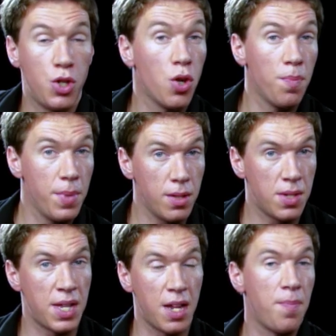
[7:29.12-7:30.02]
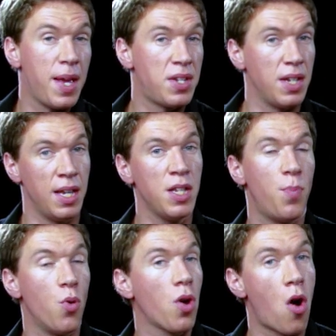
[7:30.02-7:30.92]
John Mills said it best in his
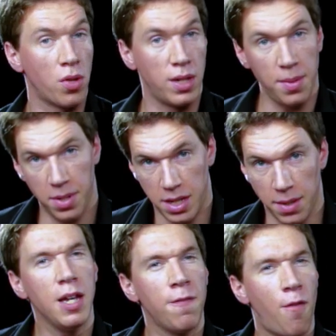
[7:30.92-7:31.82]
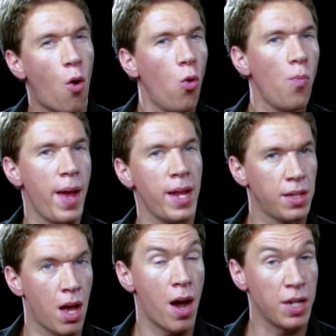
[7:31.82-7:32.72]
book On Liberty. If all
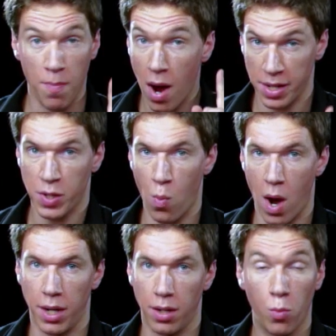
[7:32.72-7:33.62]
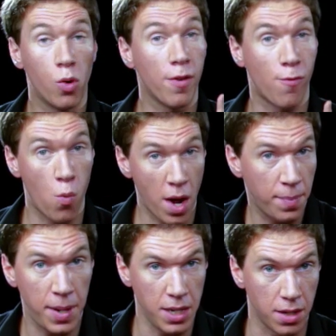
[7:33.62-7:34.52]
mankind minus one were of one
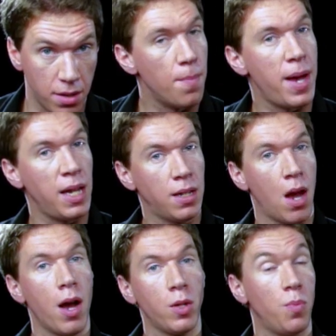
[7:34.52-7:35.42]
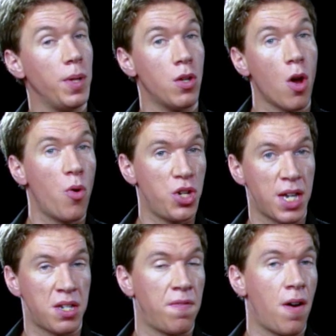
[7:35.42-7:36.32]
opinion, mankind would be no more
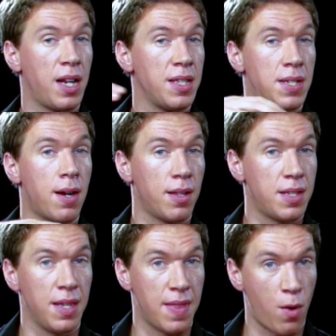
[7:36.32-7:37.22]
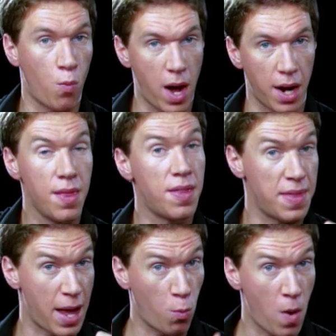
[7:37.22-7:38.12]
justified in silencing that one
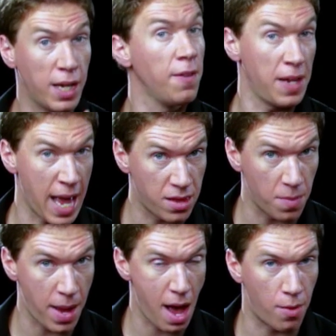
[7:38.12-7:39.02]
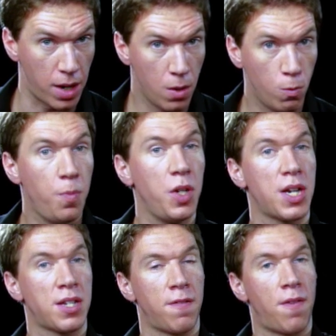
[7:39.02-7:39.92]
than that one, if he had the power, would be
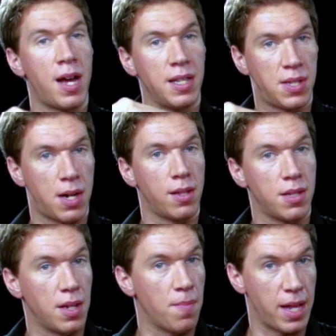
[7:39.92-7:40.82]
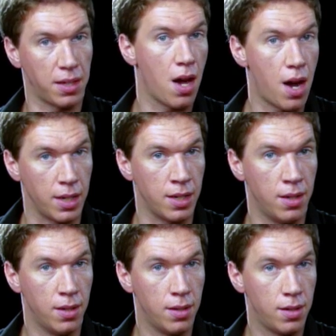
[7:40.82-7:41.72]
justified in silencing mankind.
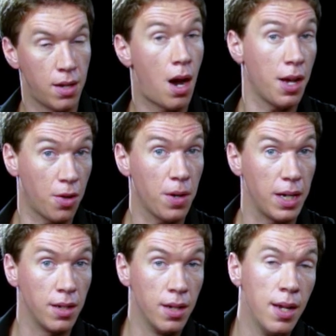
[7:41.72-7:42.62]
I agree.